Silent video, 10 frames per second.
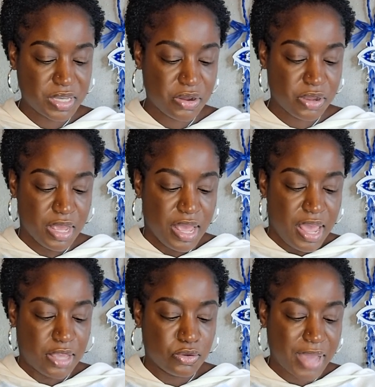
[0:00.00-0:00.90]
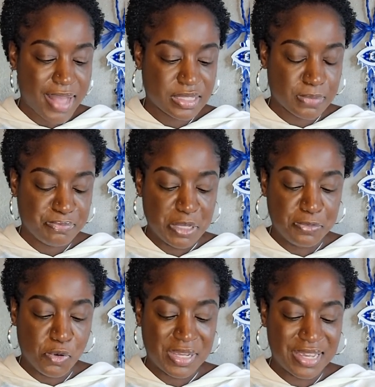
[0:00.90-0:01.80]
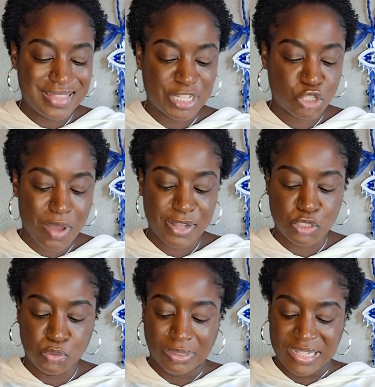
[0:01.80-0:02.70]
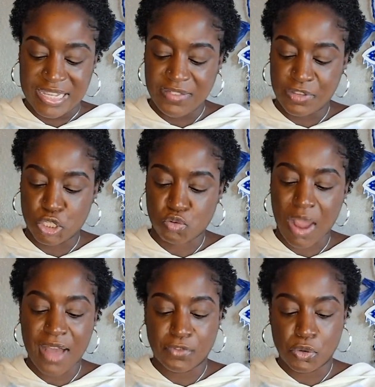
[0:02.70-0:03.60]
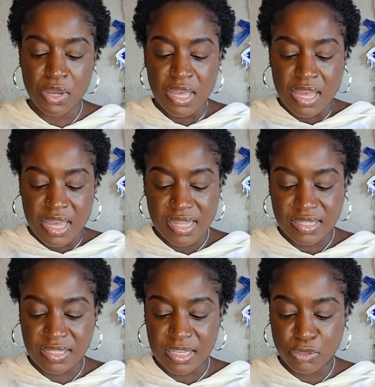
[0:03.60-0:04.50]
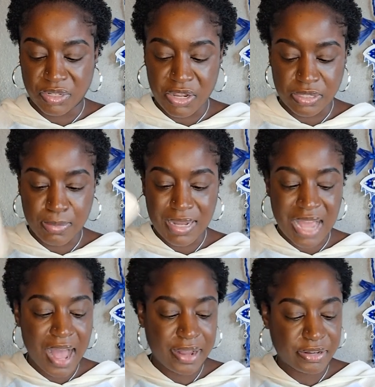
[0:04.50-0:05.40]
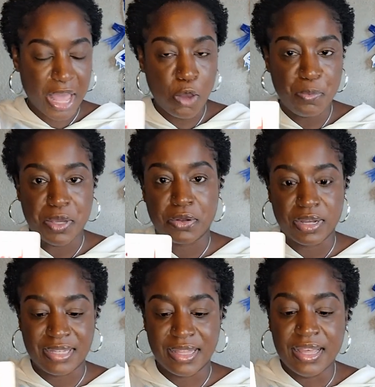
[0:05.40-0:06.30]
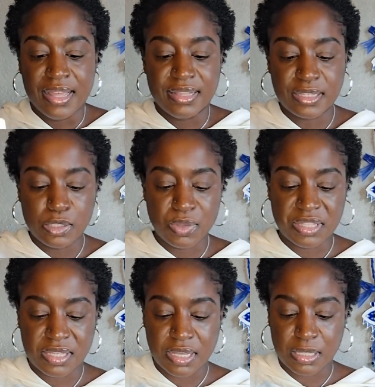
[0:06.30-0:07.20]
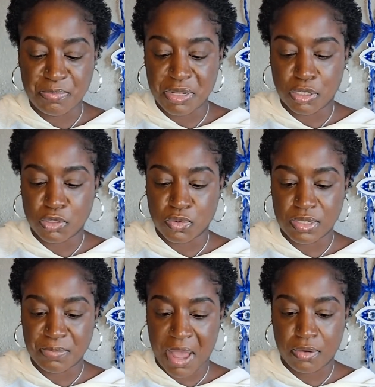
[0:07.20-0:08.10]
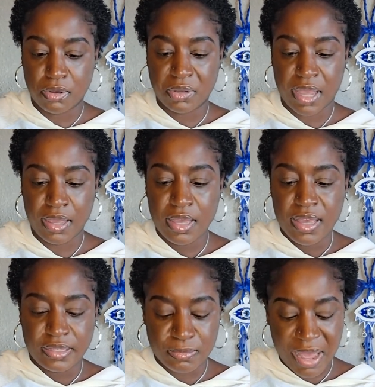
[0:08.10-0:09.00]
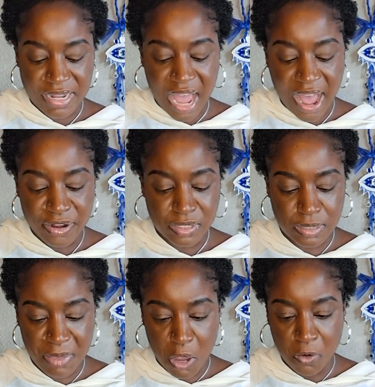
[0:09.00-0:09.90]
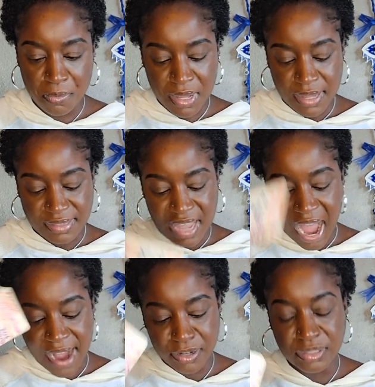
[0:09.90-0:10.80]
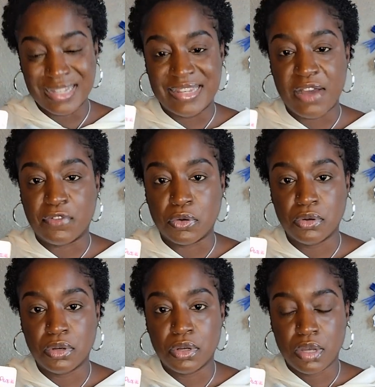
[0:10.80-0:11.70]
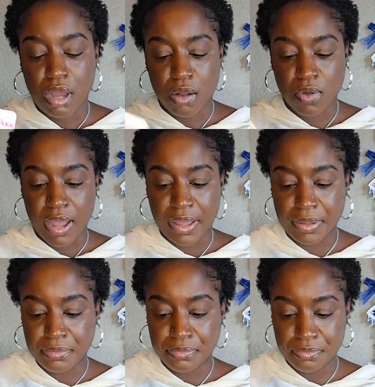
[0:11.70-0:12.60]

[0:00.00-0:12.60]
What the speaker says: here. And you got some people, again, that's trying to leave and travel in secret here. Somebody hired help here. Again, this is what the Six of Pentacles was about, okay? Somebody hired some help. They hired the devil, all right?